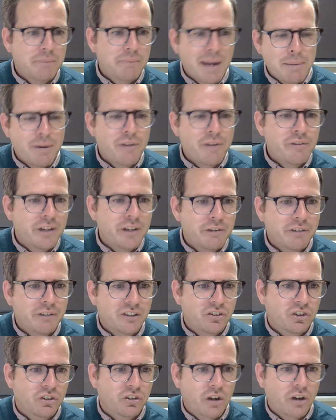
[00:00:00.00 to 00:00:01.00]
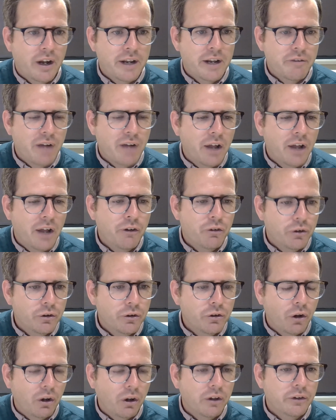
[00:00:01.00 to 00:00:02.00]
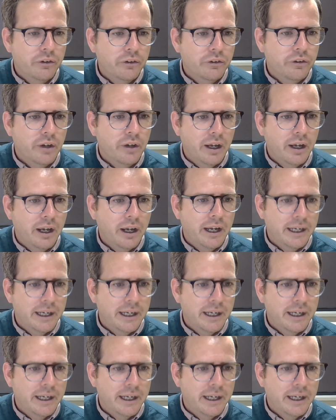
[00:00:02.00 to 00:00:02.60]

maybe even if it's just kind of $100 a,